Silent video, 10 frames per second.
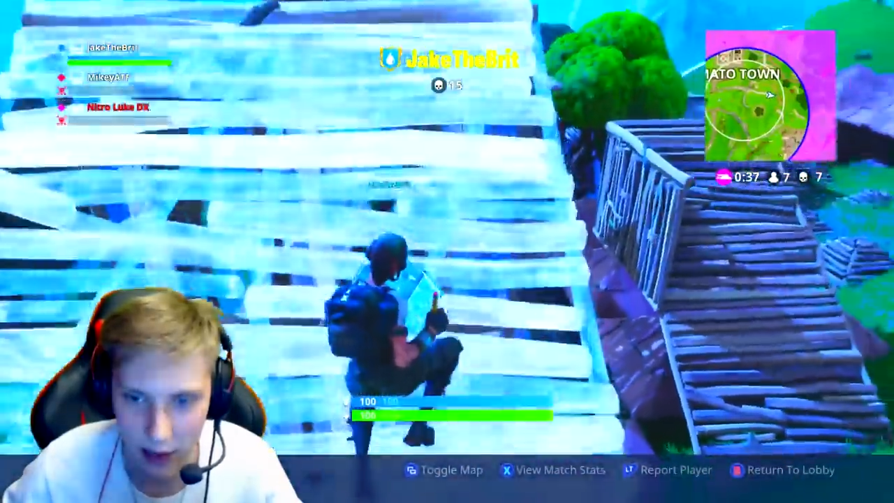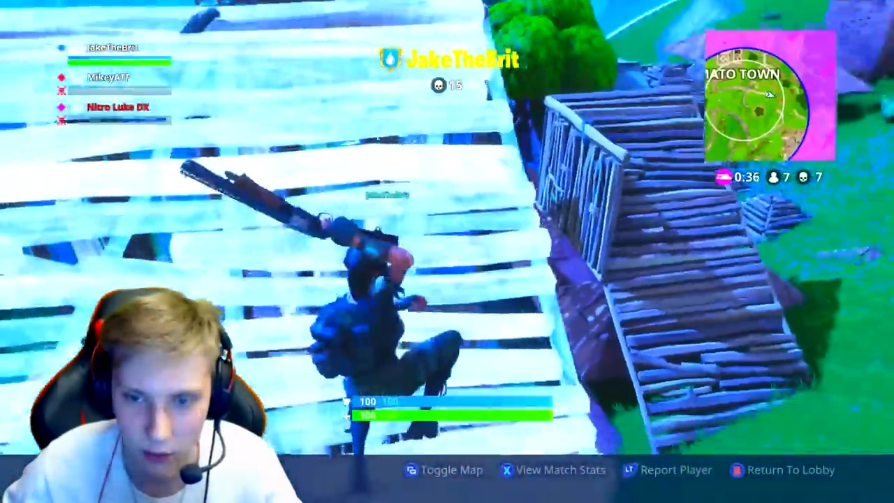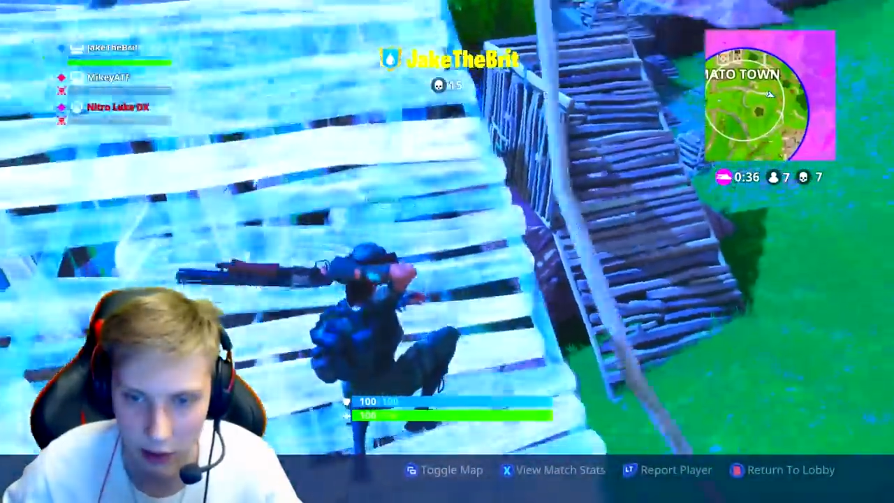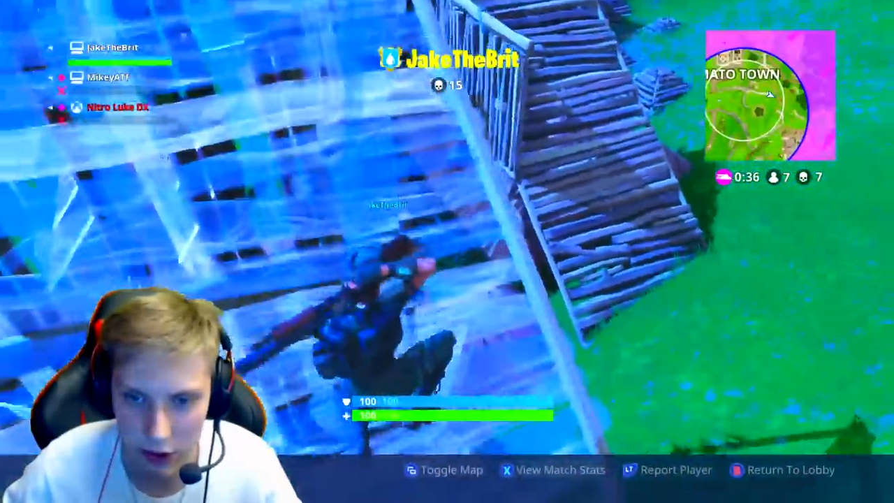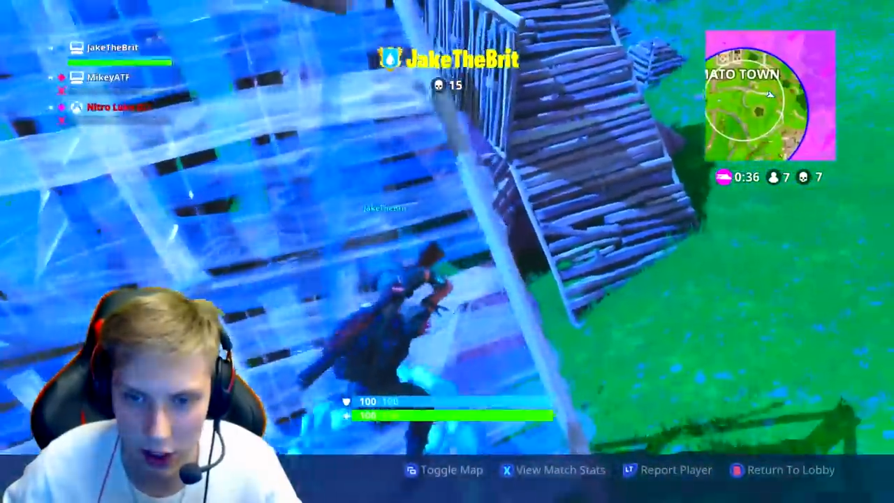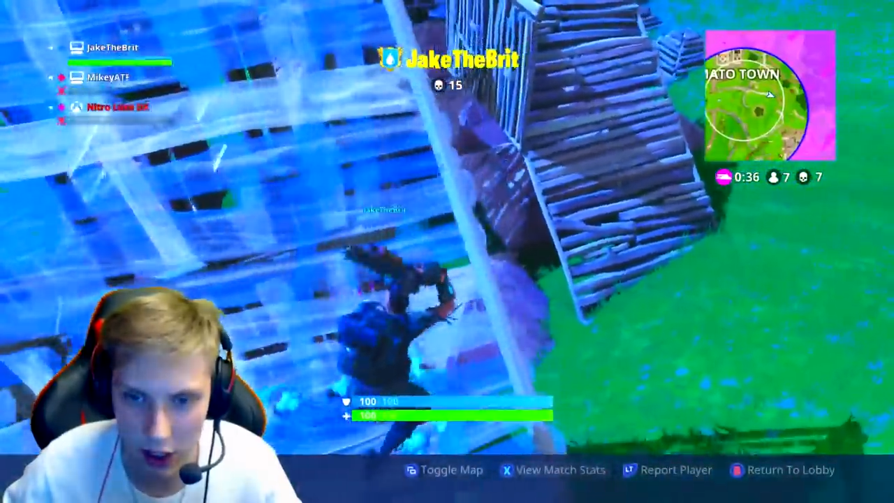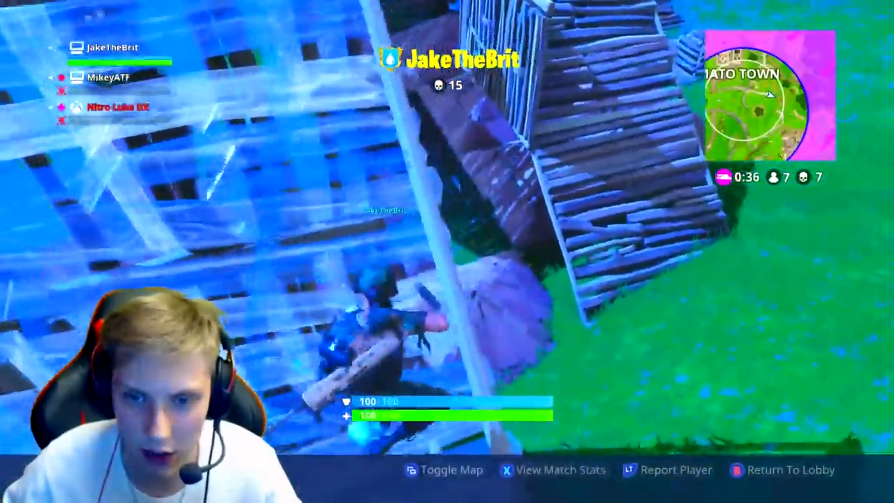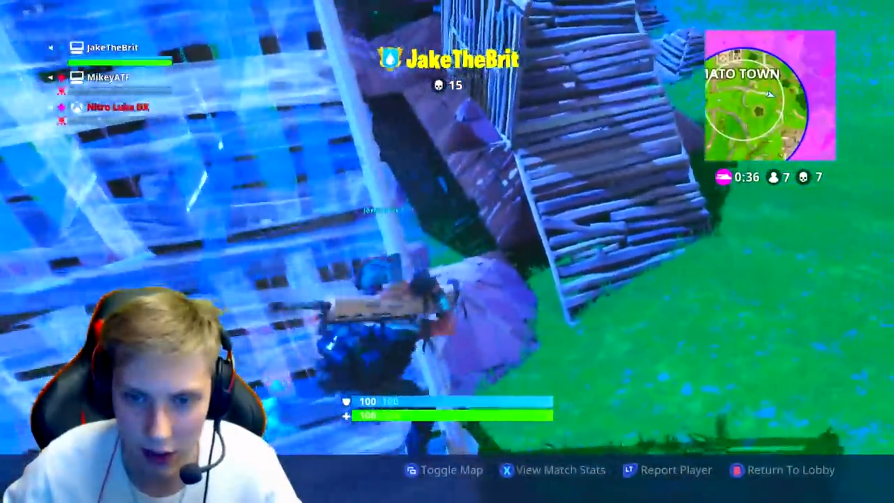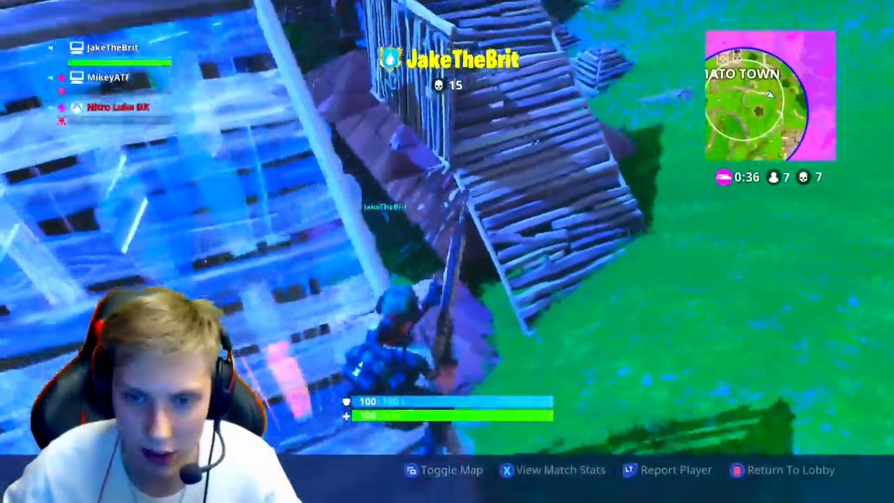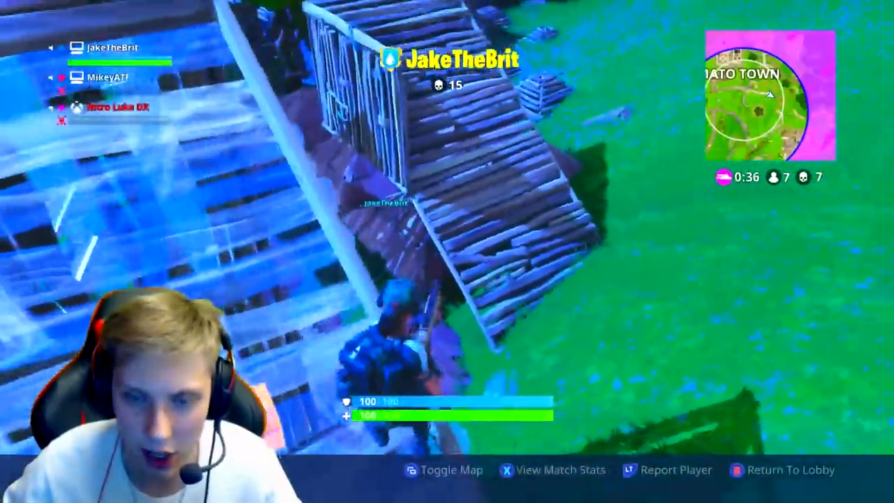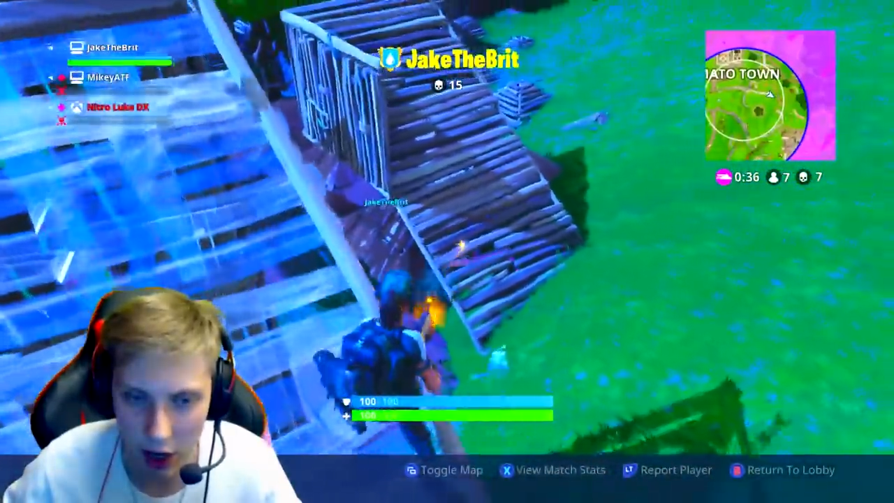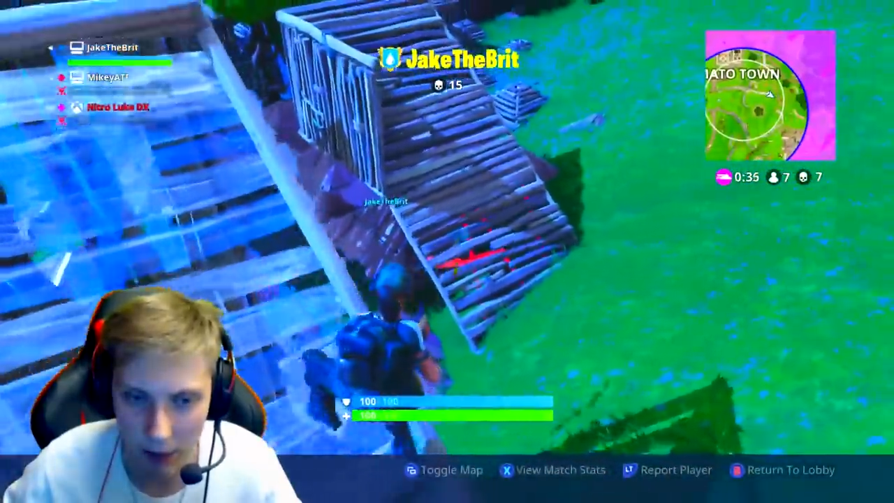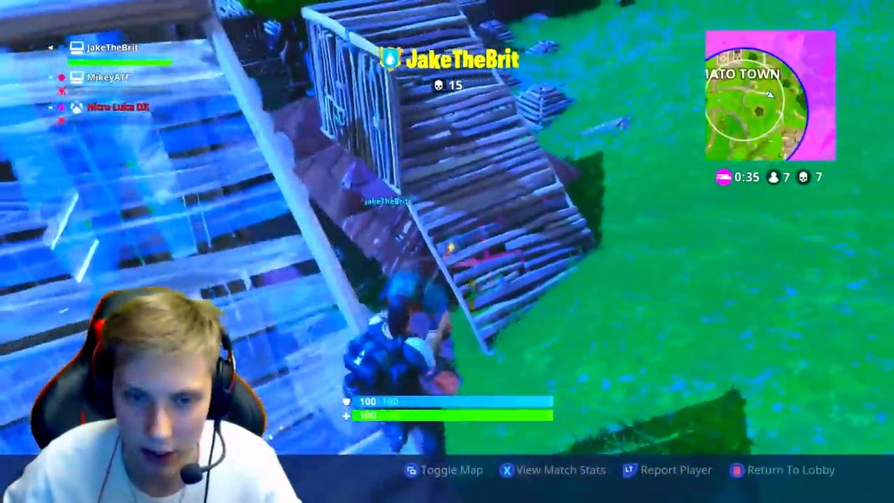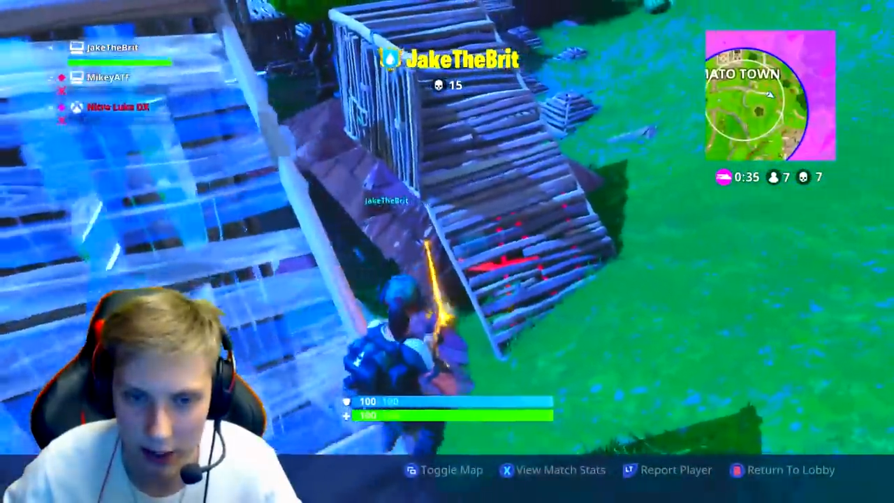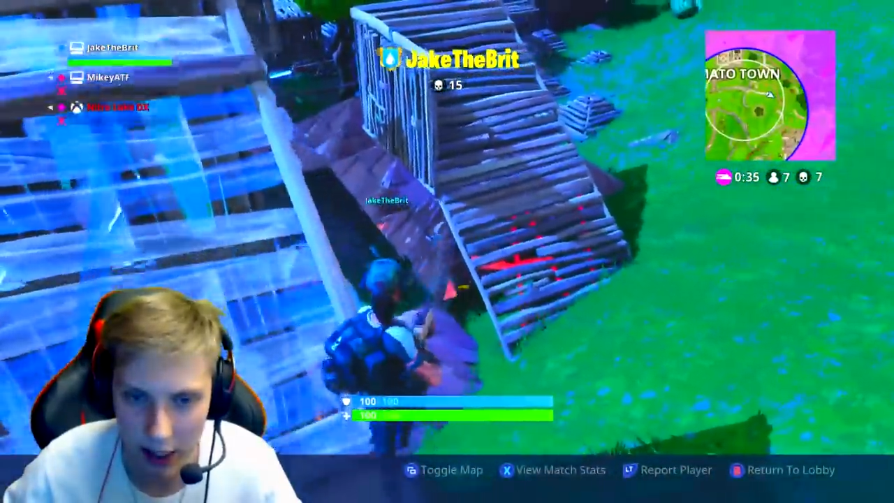There is another. There's a
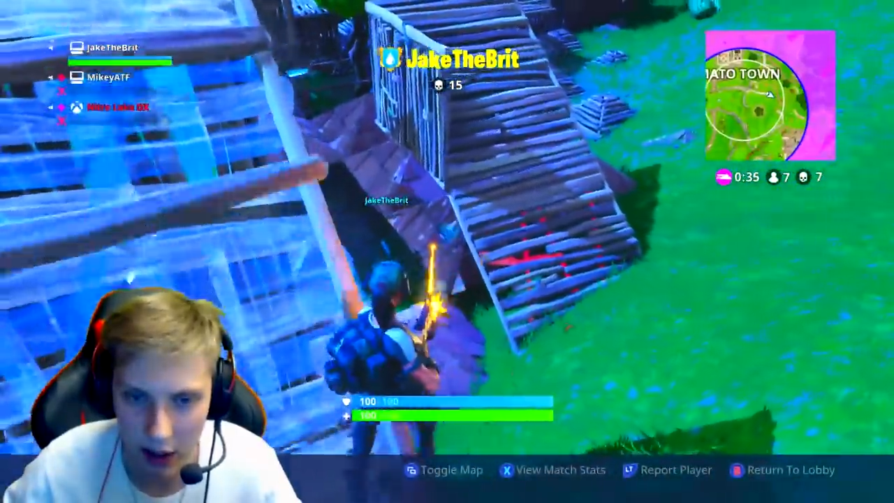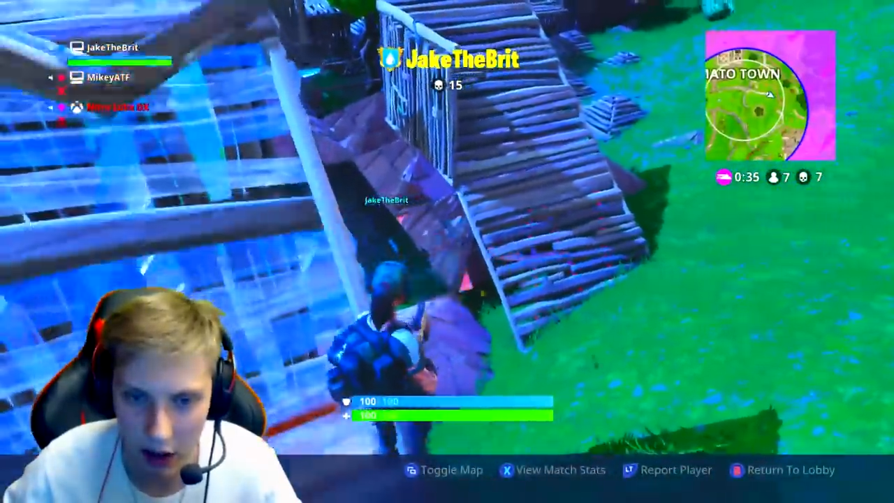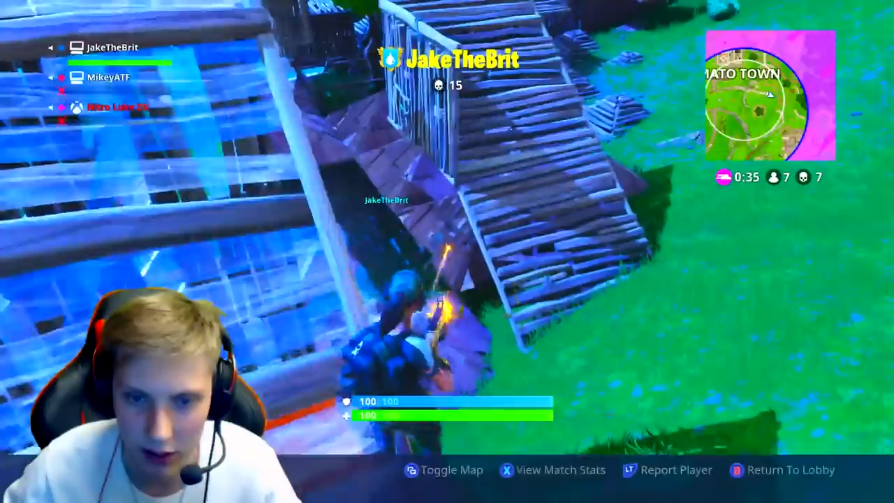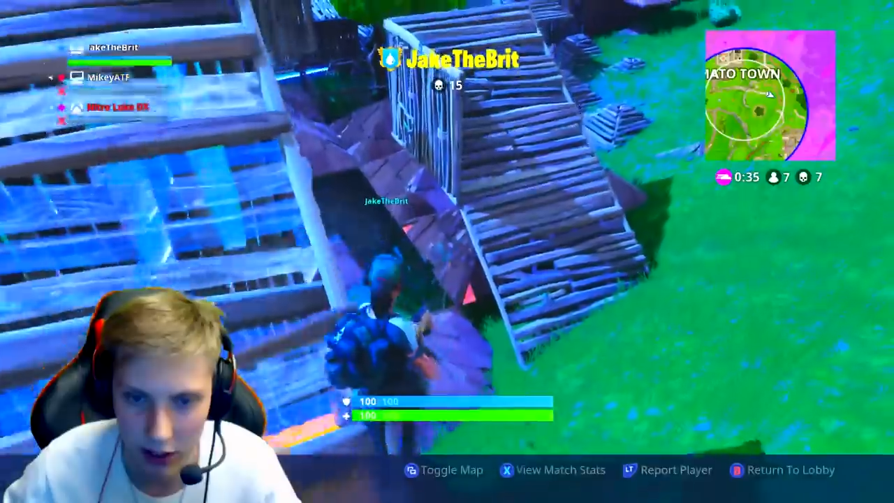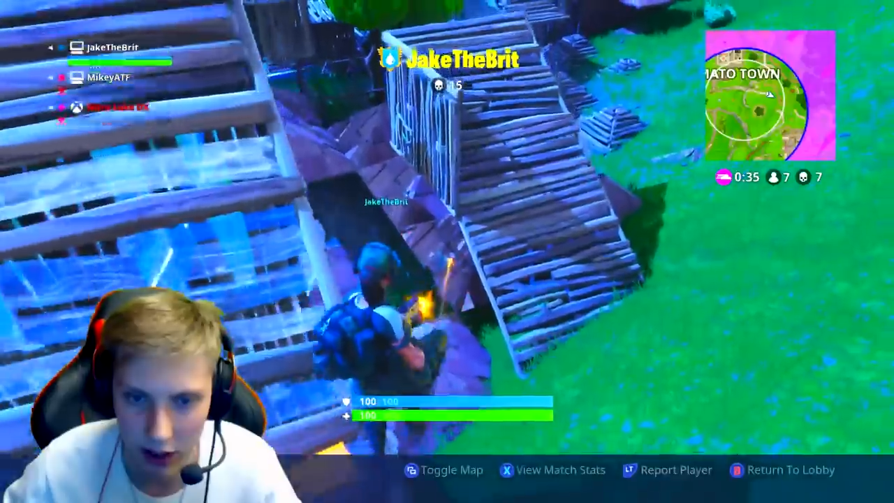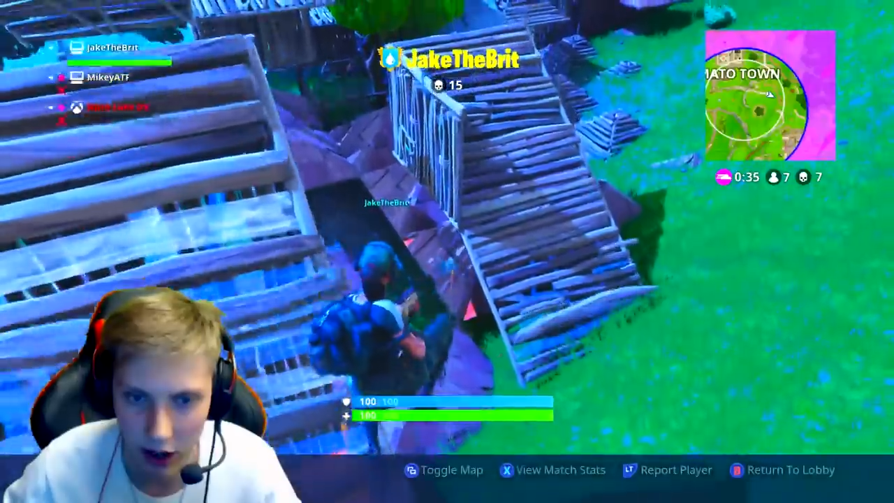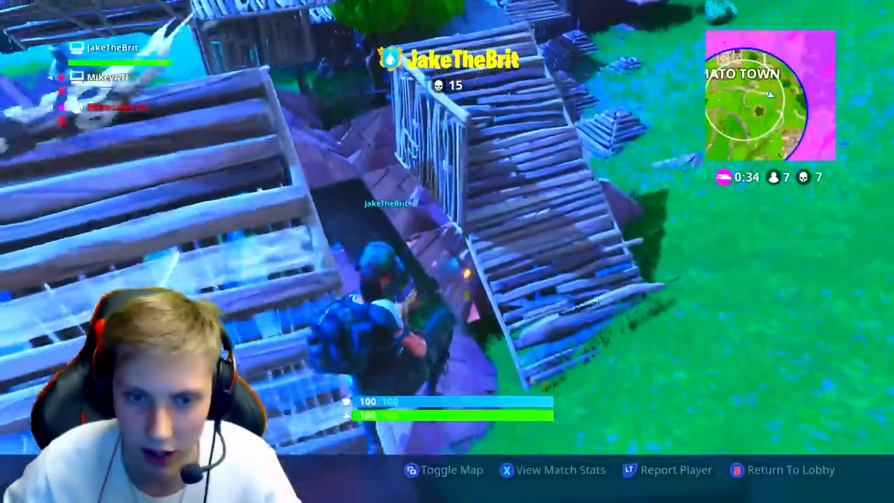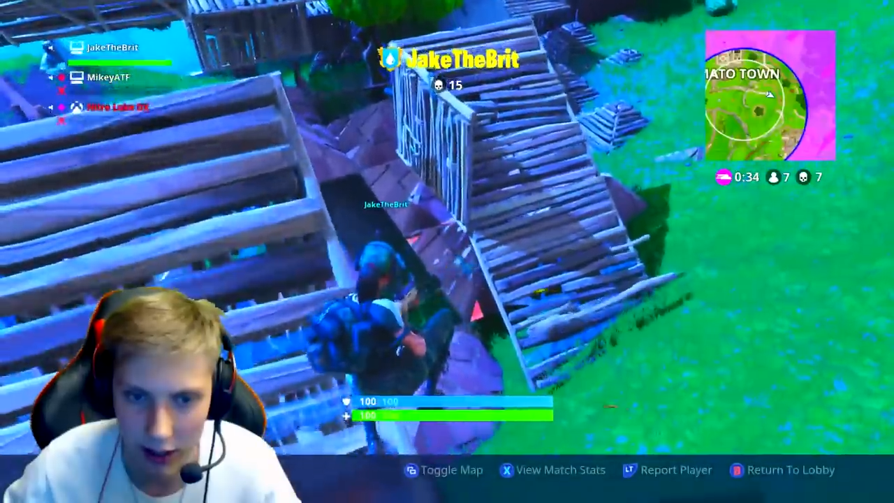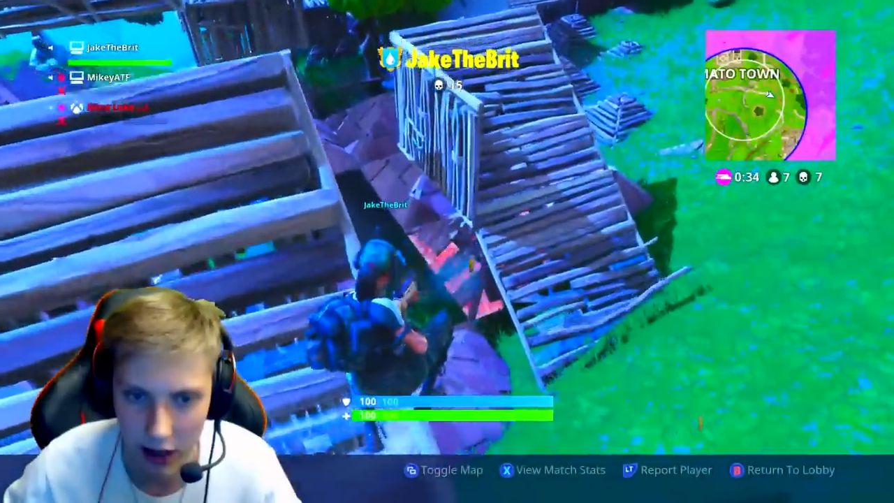carbide skin hiding